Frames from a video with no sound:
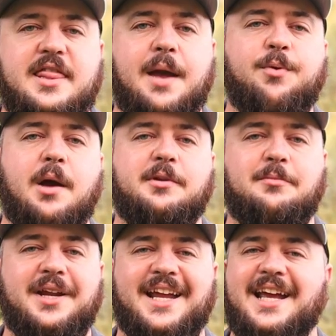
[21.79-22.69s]
That
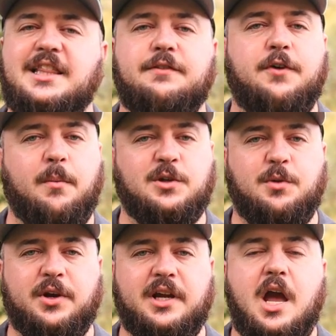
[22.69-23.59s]
prompted me to hit the farmer's
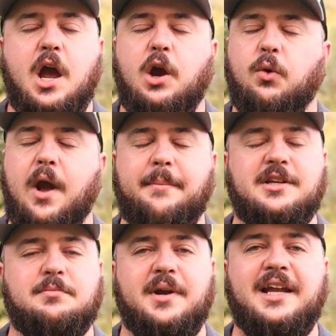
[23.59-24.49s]
market, grab
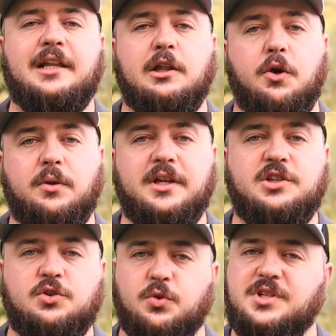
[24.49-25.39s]
as many locally
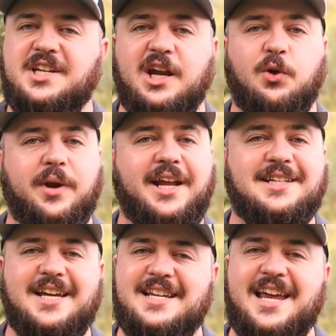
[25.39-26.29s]
sourced
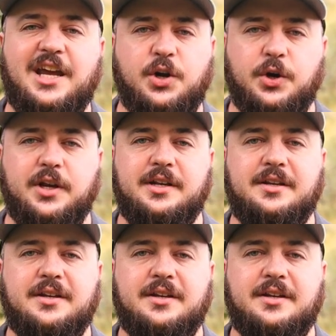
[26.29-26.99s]
ingredients as I could,